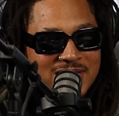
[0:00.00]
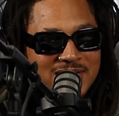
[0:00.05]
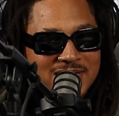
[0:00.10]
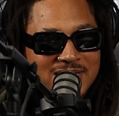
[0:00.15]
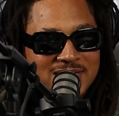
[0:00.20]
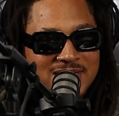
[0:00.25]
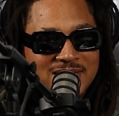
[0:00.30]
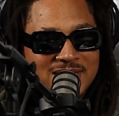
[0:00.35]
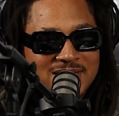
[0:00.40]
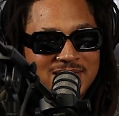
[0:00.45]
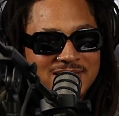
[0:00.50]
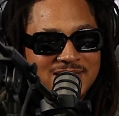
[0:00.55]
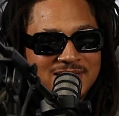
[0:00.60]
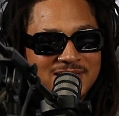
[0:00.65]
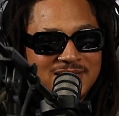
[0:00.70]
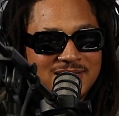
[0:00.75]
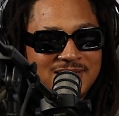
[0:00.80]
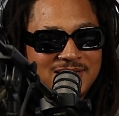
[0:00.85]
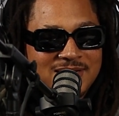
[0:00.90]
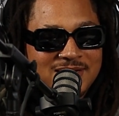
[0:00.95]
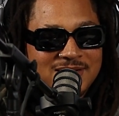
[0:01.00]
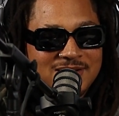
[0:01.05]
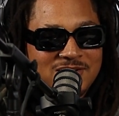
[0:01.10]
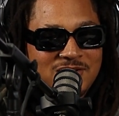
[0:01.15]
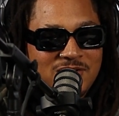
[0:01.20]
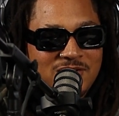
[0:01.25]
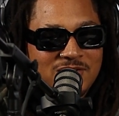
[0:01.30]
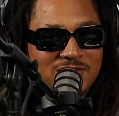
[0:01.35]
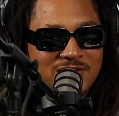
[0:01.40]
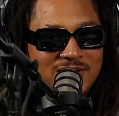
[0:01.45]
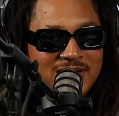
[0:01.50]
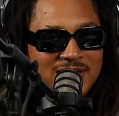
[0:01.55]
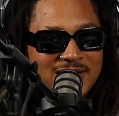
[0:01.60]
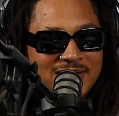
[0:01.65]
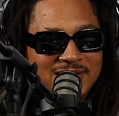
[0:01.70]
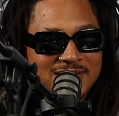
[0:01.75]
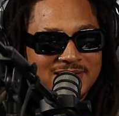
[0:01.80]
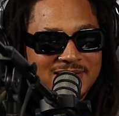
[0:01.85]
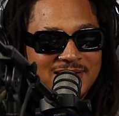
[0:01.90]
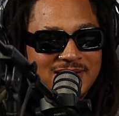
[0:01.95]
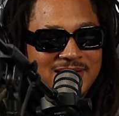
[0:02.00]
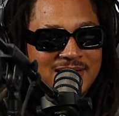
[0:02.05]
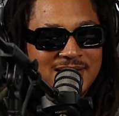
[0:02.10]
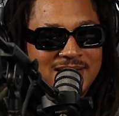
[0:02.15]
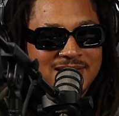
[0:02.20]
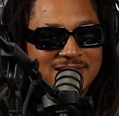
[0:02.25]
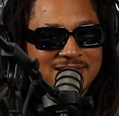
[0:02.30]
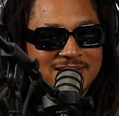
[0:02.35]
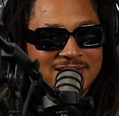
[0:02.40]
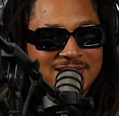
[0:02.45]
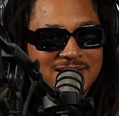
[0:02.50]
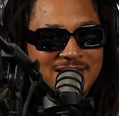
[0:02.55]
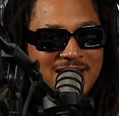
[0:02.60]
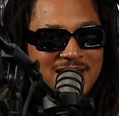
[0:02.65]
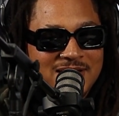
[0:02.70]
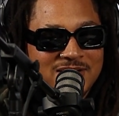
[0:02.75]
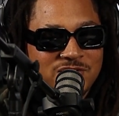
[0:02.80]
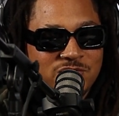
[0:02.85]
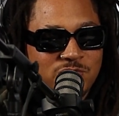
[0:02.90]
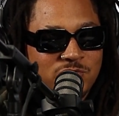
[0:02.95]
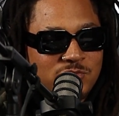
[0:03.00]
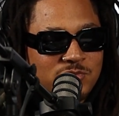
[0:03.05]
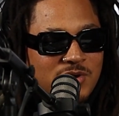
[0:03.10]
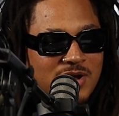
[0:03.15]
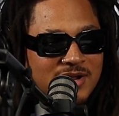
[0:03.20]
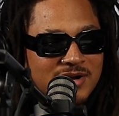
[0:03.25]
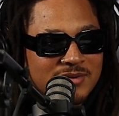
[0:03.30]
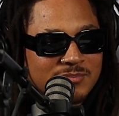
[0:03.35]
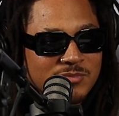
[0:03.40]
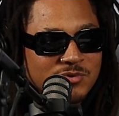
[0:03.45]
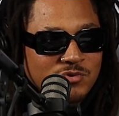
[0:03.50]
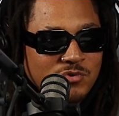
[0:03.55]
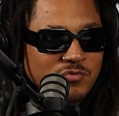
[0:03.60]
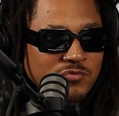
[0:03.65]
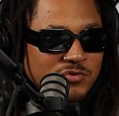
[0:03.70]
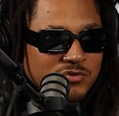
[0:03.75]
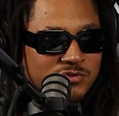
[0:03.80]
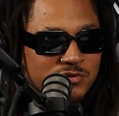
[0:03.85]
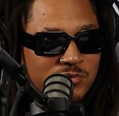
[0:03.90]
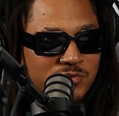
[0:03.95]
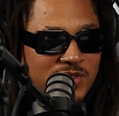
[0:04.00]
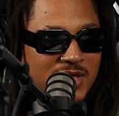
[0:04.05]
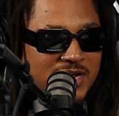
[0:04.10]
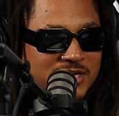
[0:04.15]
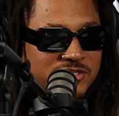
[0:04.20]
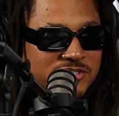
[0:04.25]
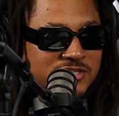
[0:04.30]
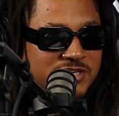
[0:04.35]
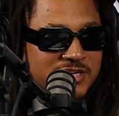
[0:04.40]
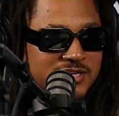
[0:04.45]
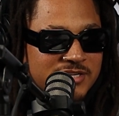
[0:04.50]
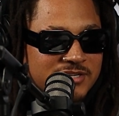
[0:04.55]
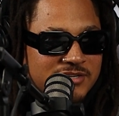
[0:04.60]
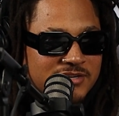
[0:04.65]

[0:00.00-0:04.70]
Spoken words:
Like and I knew how to maneuver through that shit.